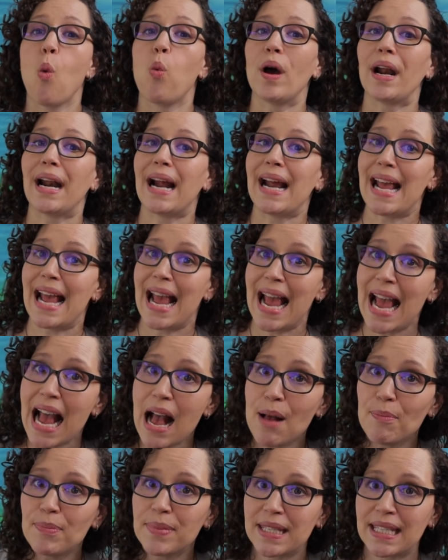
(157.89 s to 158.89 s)
What I
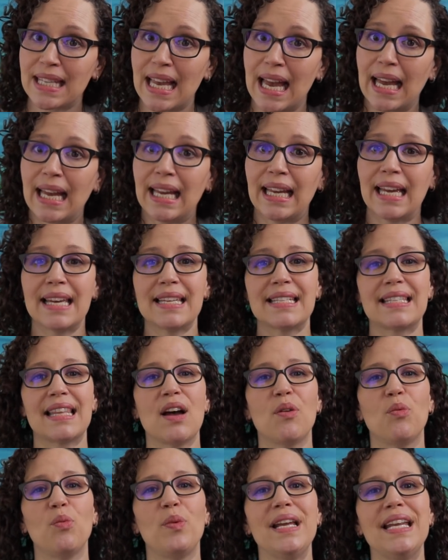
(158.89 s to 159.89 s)
am saying is
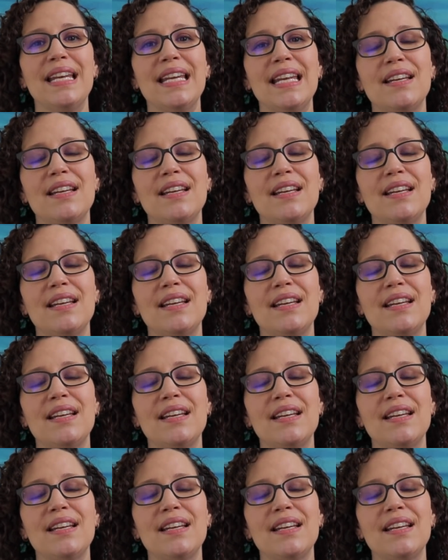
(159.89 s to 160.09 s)
that we